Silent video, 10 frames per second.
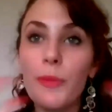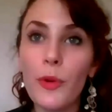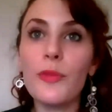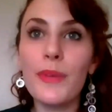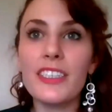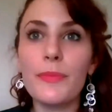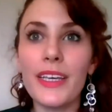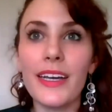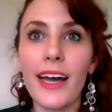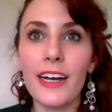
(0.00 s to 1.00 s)
both meant to
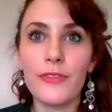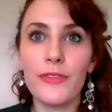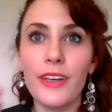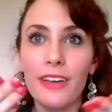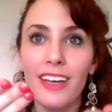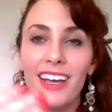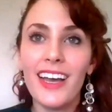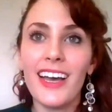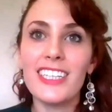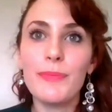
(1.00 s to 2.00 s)
be kind of a
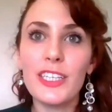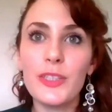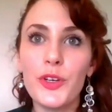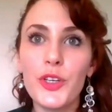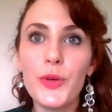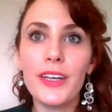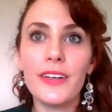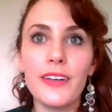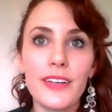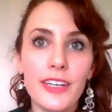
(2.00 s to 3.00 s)
space where you
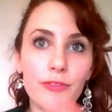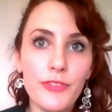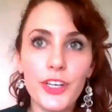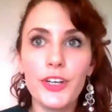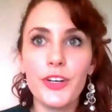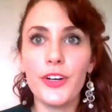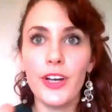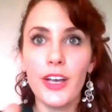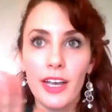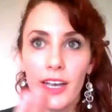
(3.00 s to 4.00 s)
can configure
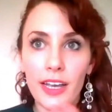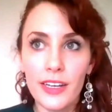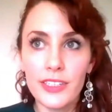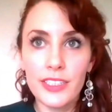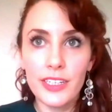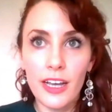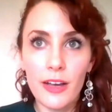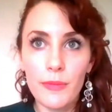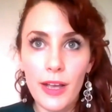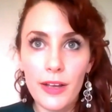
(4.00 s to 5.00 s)
and
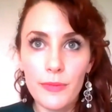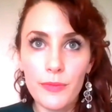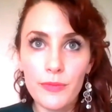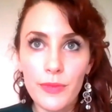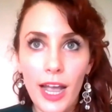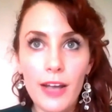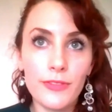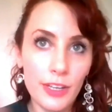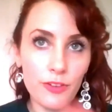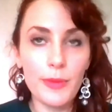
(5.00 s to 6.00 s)

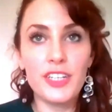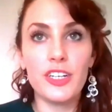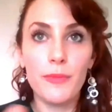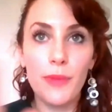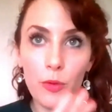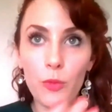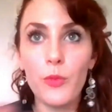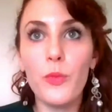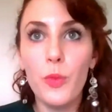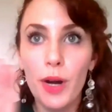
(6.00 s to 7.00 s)
have information about
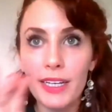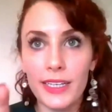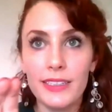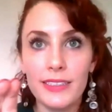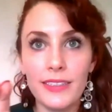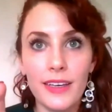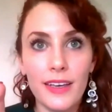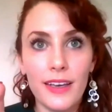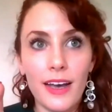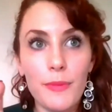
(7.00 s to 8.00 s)
what is
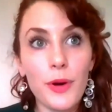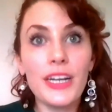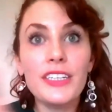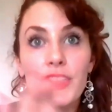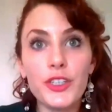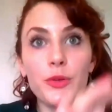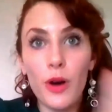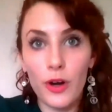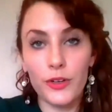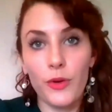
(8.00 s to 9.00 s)
pertinent to you
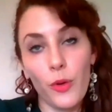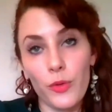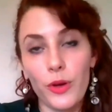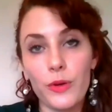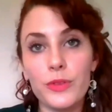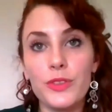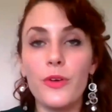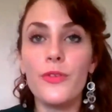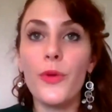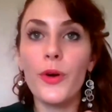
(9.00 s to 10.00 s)
on Holo.
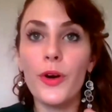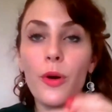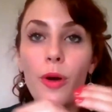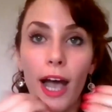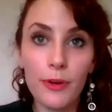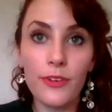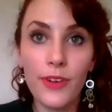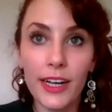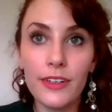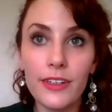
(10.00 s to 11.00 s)
So for app
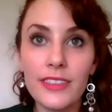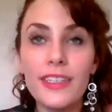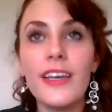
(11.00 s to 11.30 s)
providers,